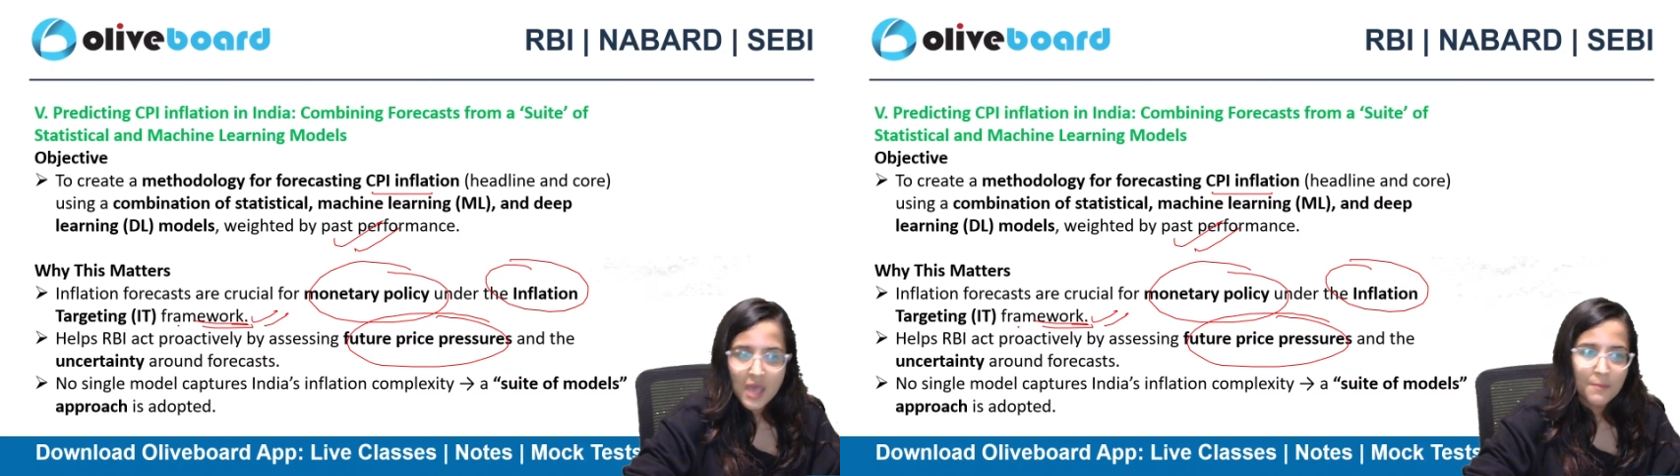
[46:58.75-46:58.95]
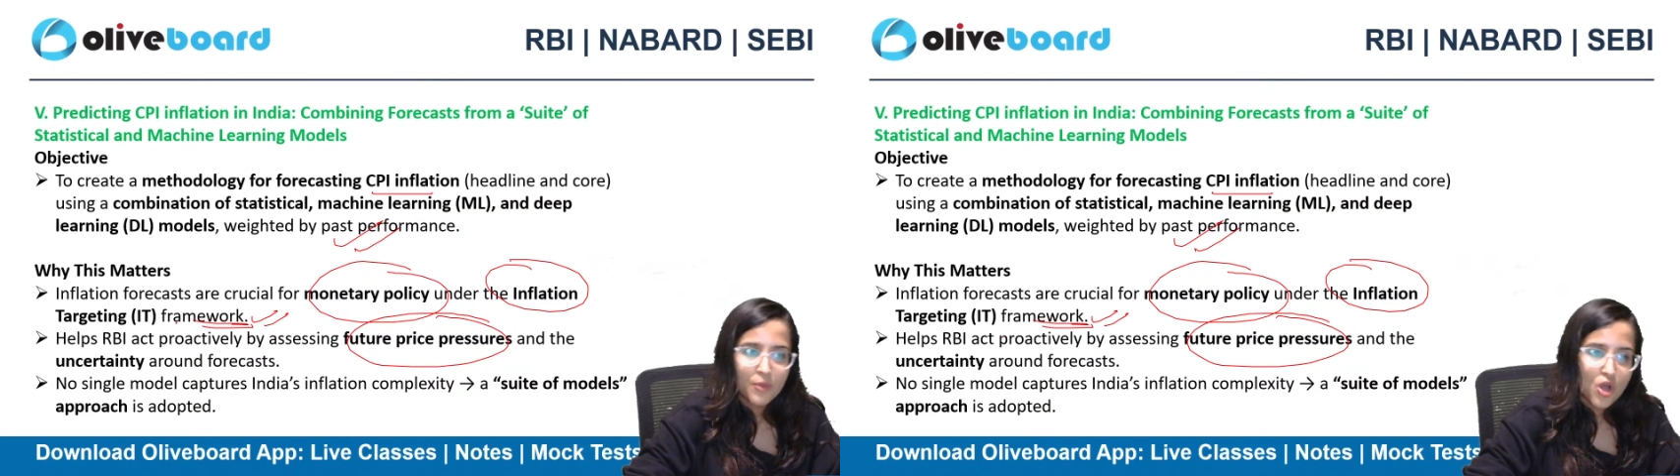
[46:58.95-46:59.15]

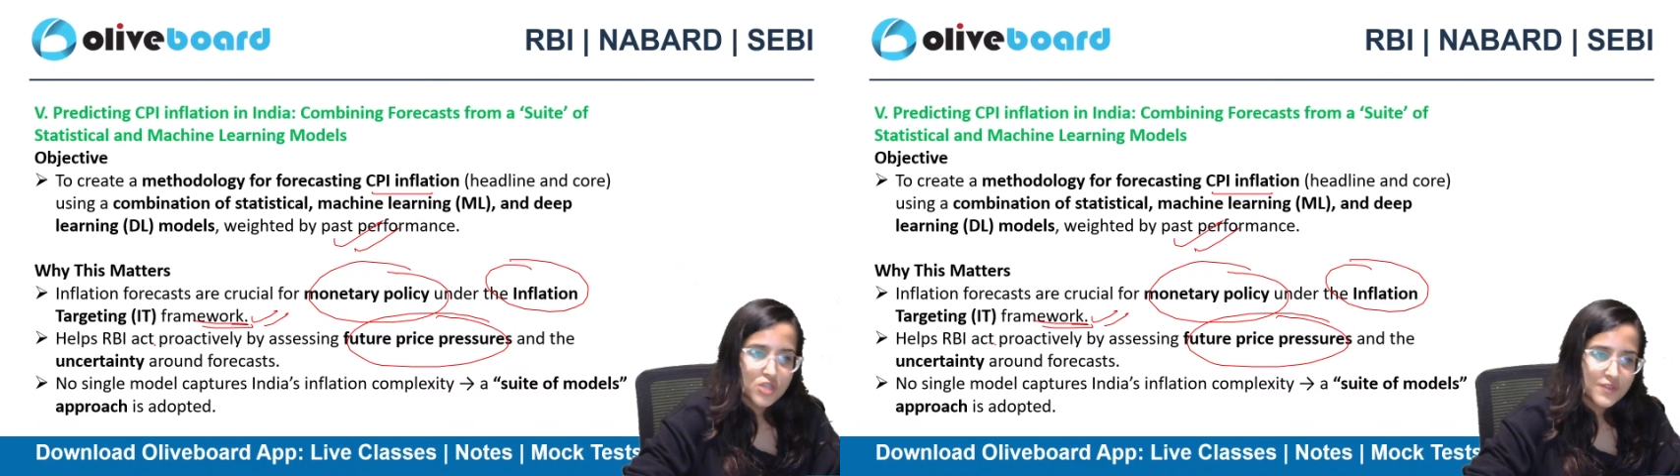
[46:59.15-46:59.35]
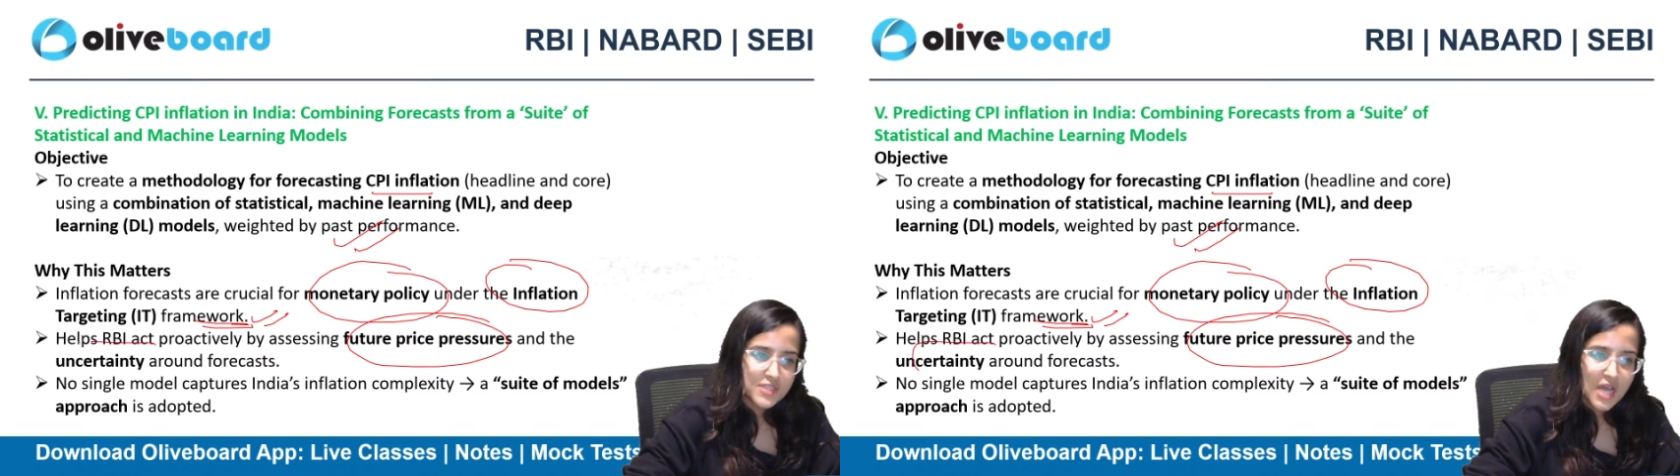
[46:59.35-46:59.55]
because
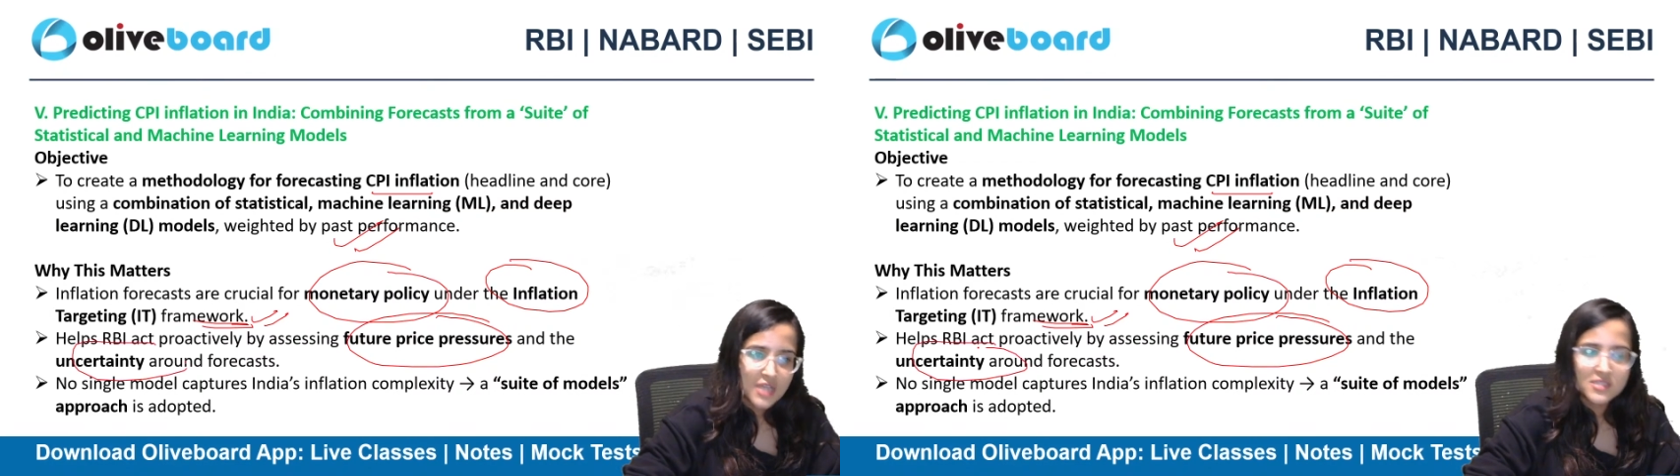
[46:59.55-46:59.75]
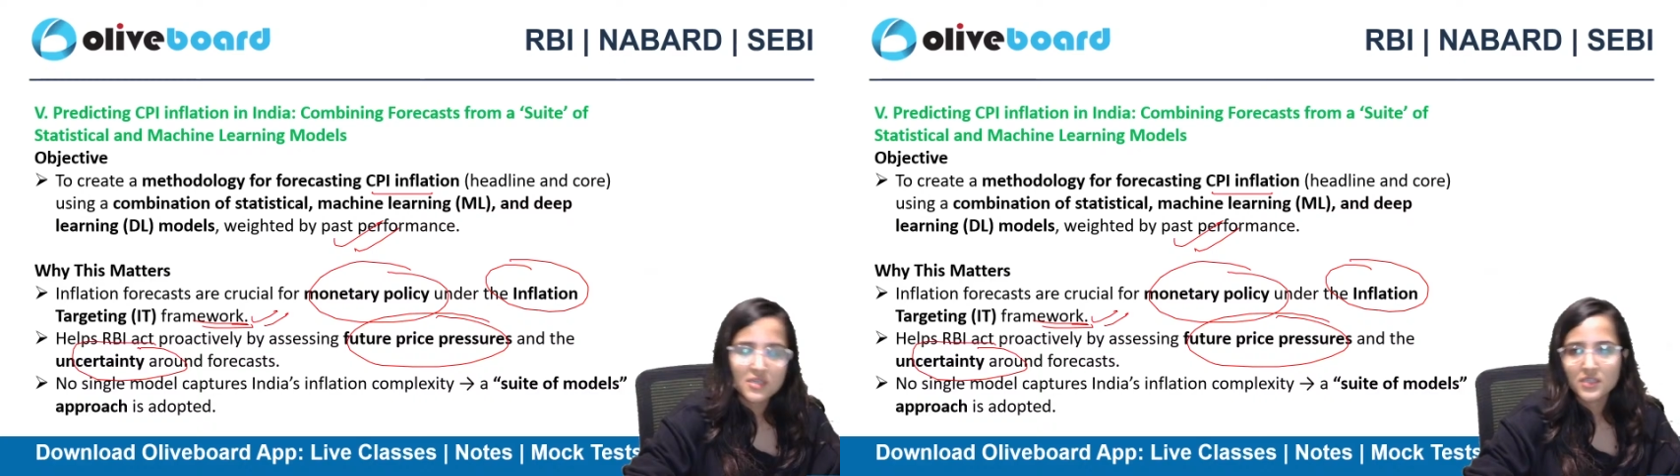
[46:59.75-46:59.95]
of this
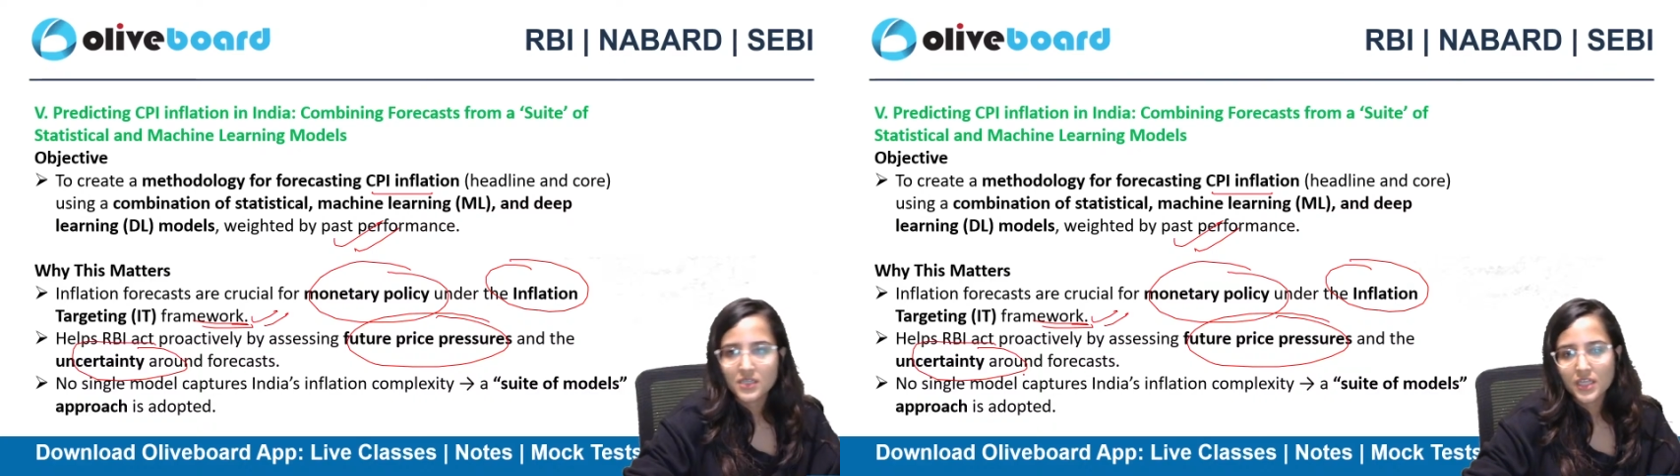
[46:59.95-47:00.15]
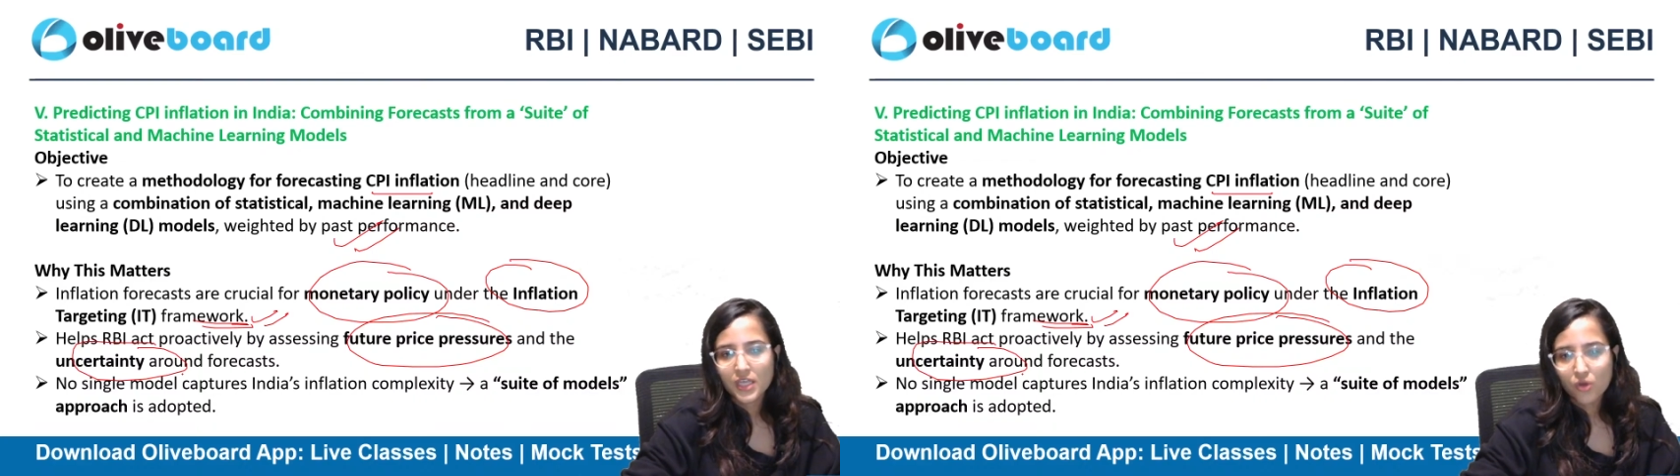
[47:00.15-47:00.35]

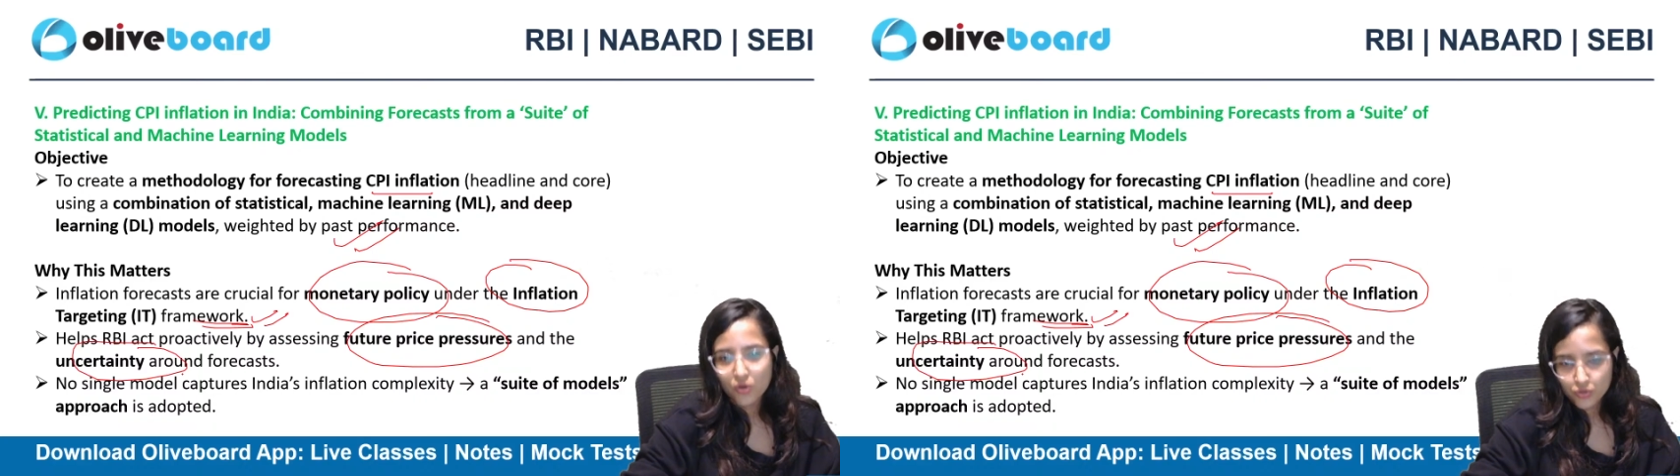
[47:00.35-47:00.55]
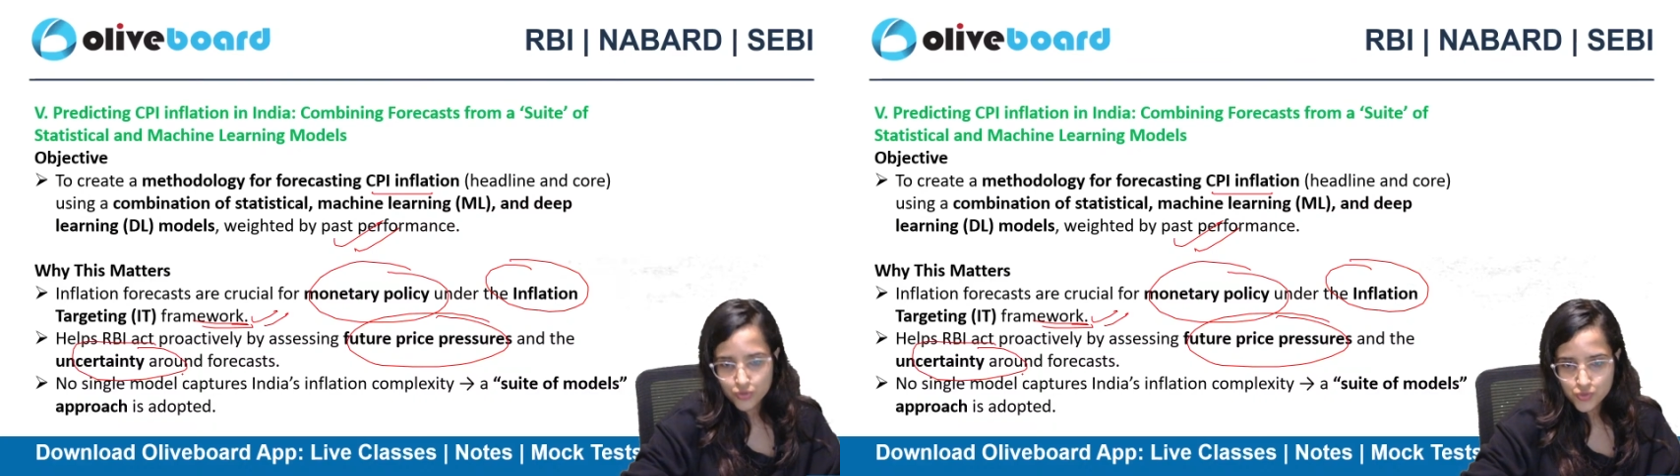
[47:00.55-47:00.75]
uncertainty and all
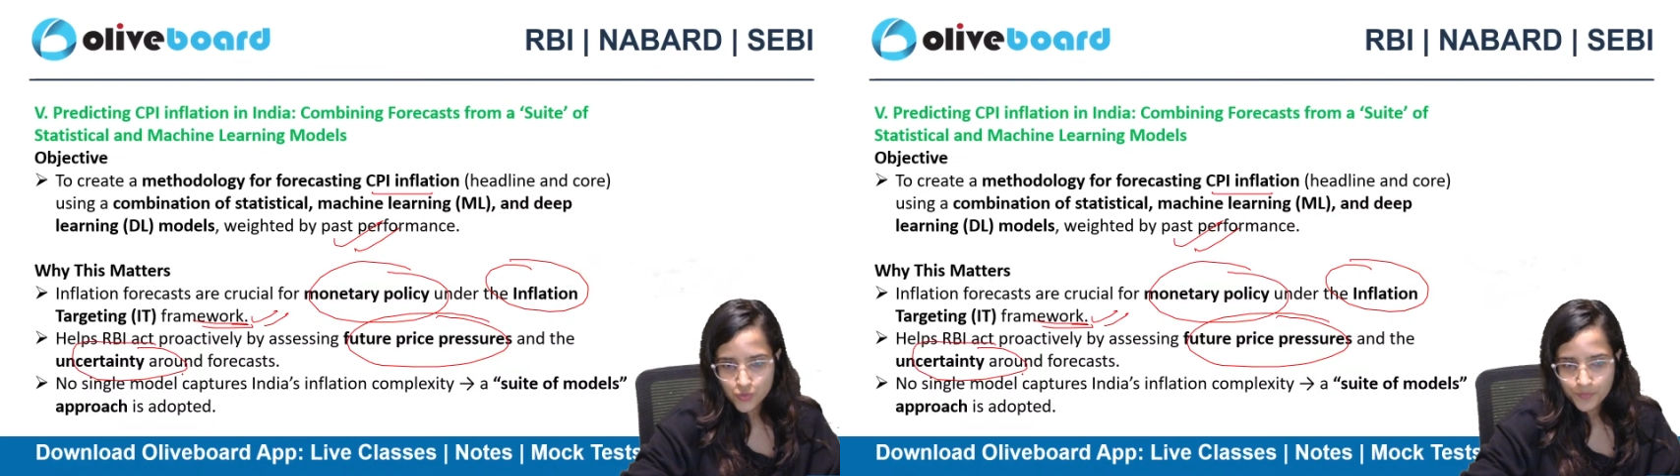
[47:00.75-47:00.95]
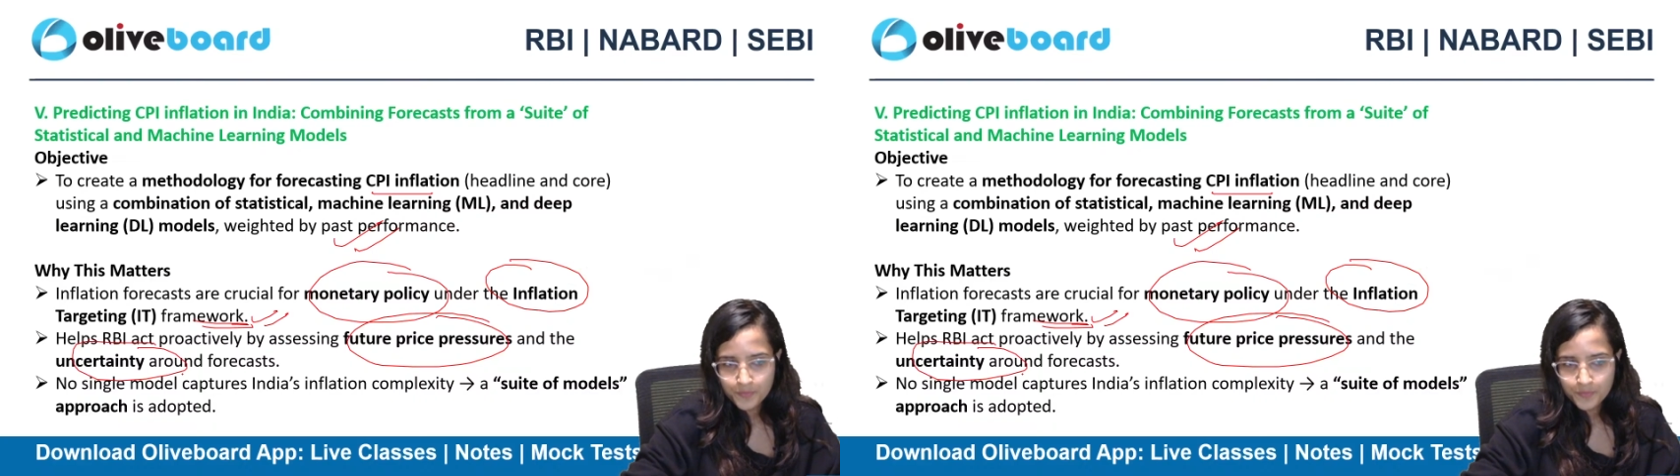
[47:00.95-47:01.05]
also.